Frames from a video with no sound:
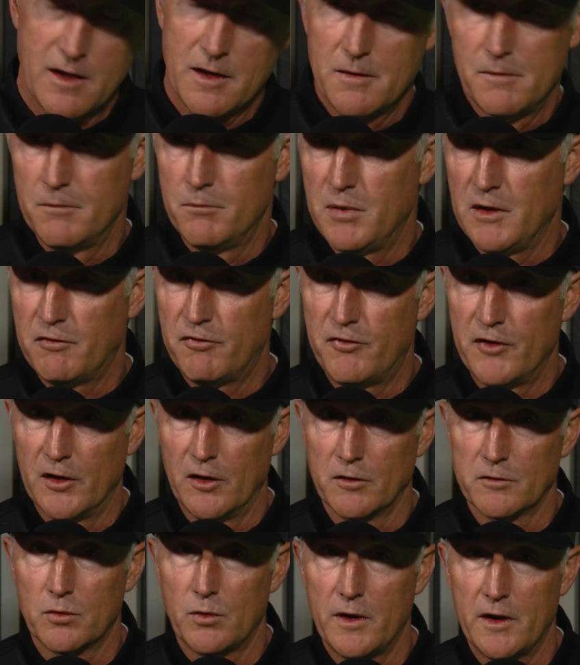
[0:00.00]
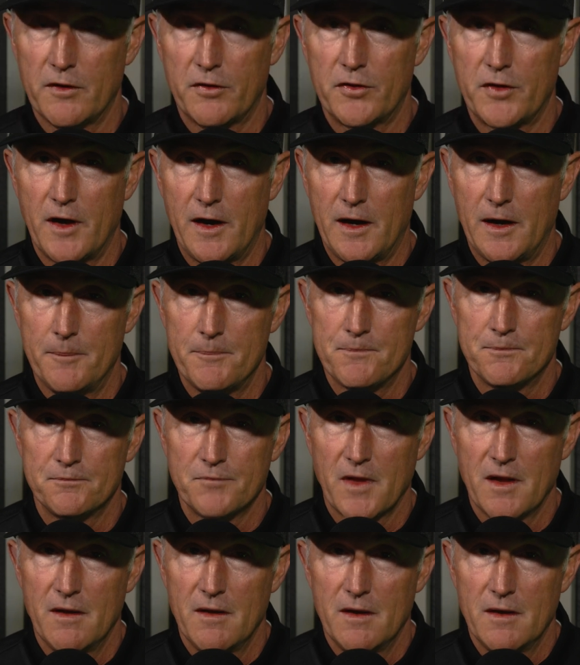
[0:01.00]
be filled with
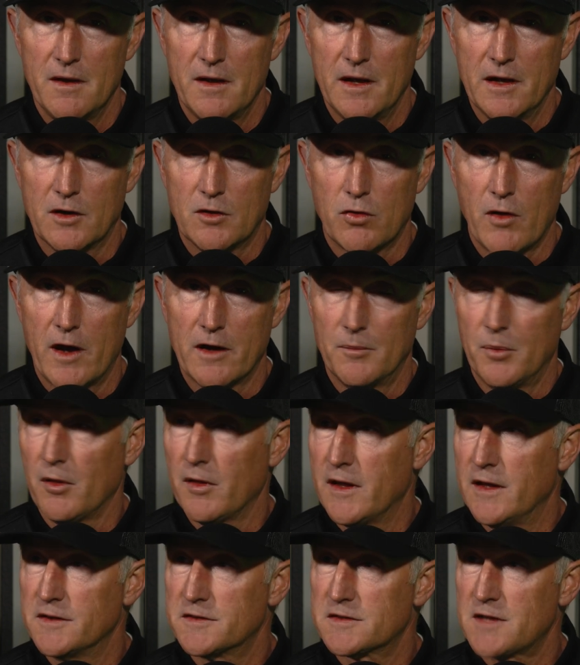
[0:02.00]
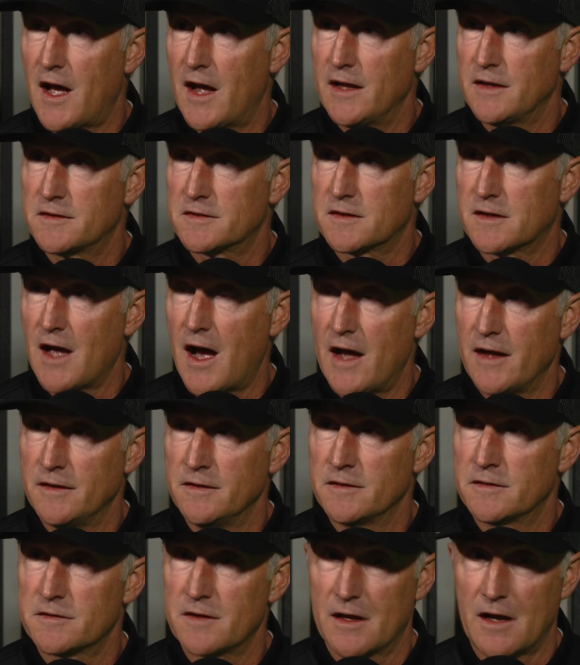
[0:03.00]
incredible insights,
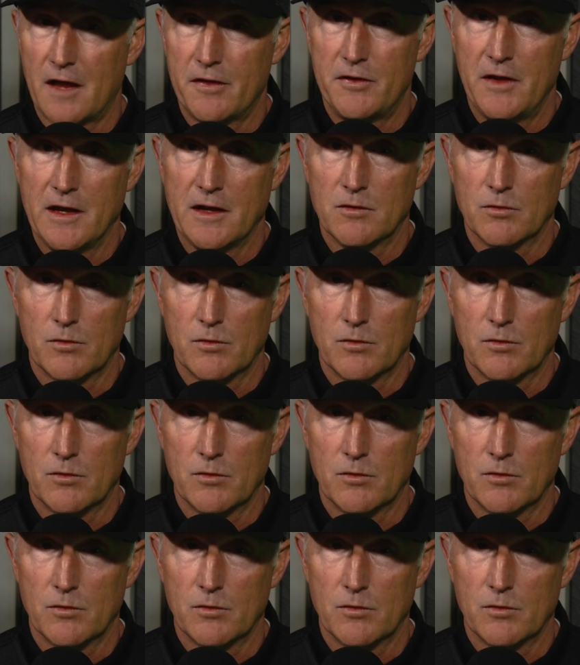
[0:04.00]
guidance, and I think